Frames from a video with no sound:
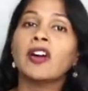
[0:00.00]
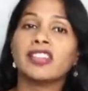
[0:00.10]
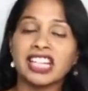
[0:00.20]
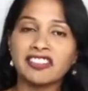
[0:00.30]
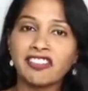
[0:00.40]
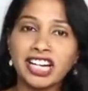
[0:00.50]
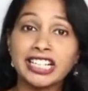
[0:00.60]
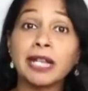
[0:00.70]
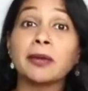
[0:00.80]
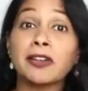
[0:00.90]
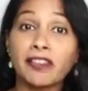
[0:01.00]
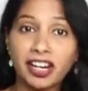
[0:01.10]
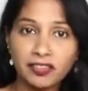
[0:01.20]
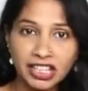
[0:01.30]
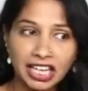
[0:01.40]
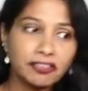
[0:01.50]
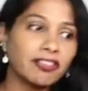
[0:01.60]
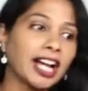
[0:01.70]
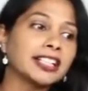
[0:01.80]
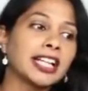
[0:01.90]
we can find them and where we can
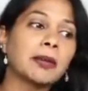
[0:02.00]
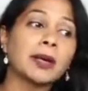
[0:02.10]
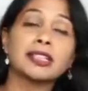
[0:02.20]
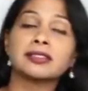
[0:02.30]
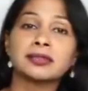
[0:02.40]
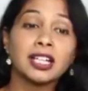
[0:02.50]
find them, and